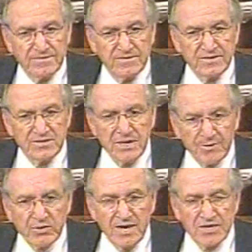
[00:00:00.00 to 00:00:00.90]
It's
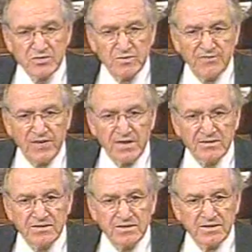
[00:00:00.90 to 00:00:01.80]
Democrats who have fought
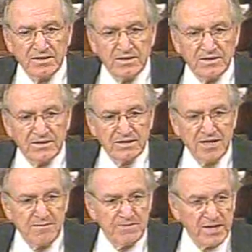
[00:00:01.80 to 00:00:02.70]
to
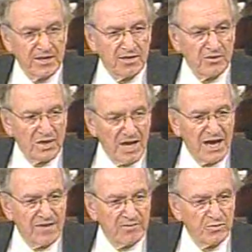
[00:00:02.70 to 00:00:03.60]
keep Medicare
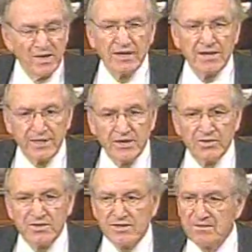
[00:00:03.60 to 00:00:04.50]
alive and well and
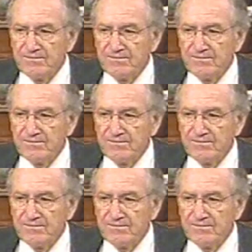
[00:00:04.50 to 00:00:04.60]
healthy